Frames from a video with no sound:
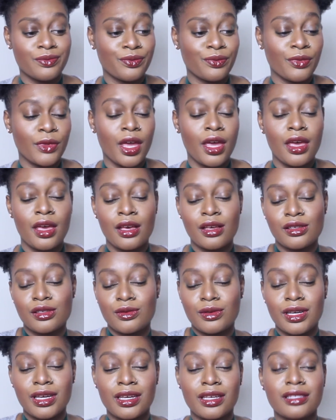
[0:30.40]
so we
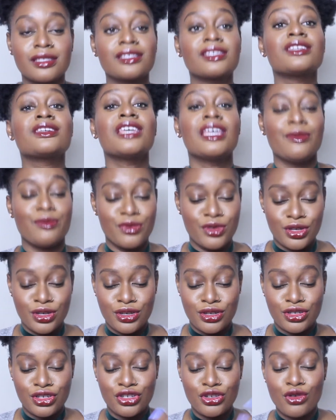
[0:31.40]
can keep the
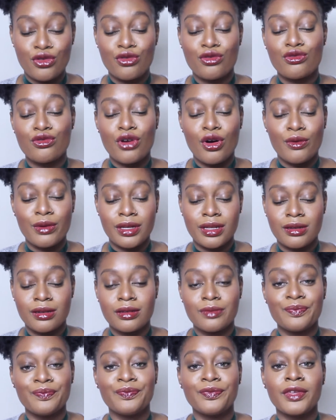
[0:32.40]
show going.
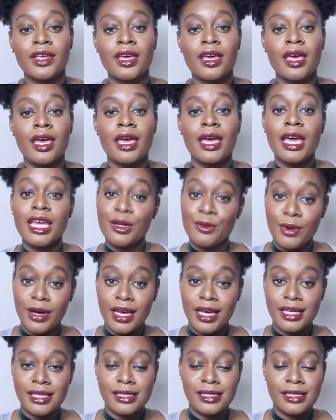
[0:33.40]

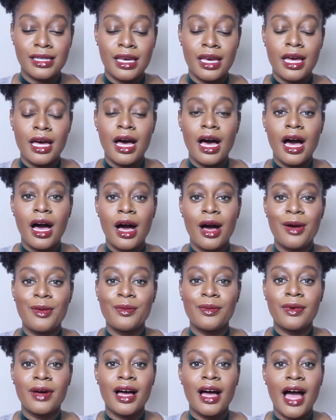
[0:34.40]
Anyways,
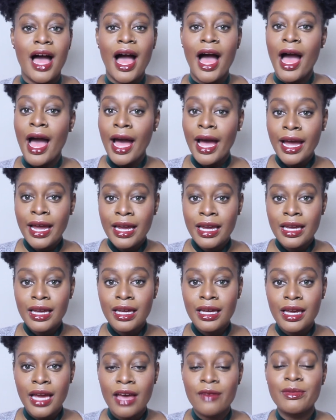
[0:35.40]

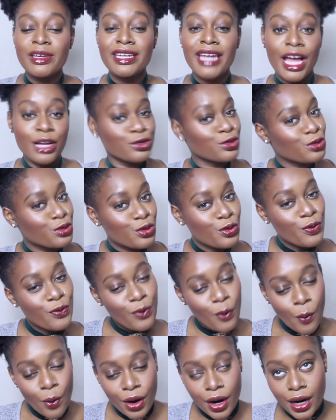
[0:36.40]
I have been natural
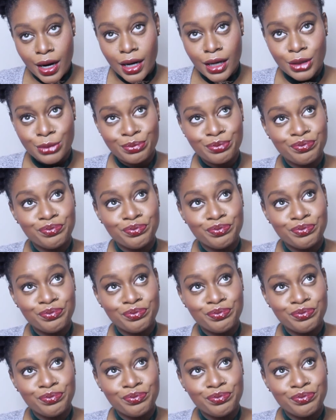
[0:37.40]
for,